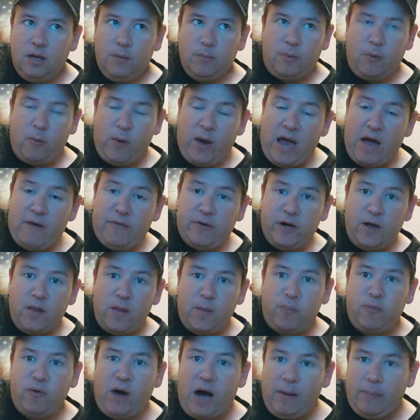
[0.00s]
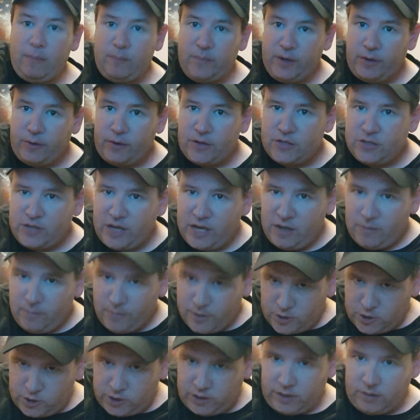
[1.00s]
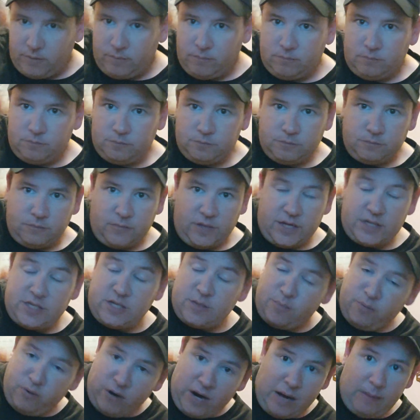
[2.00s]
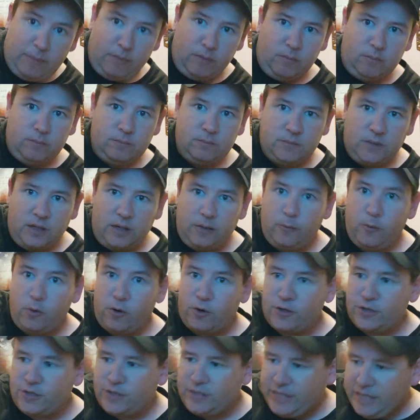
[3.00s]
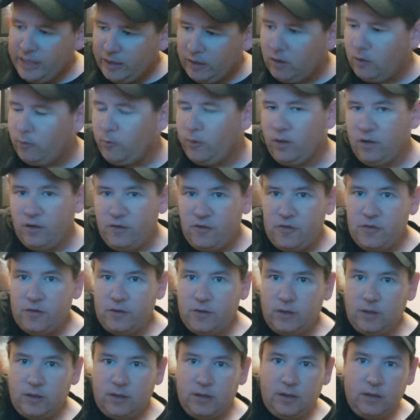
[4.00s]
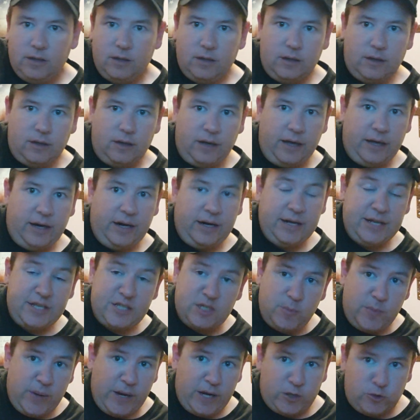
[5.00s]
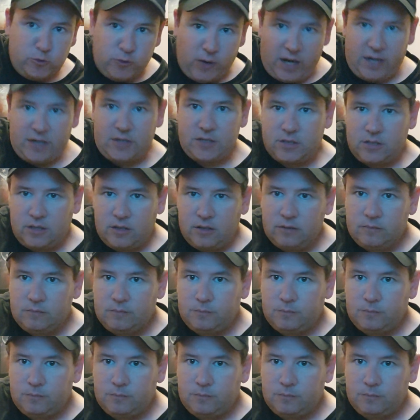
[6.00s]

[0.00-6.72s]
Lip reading: But we have another problem here in the state of Michigan. It's a problem that we're dealing with, and it needs to be addressed.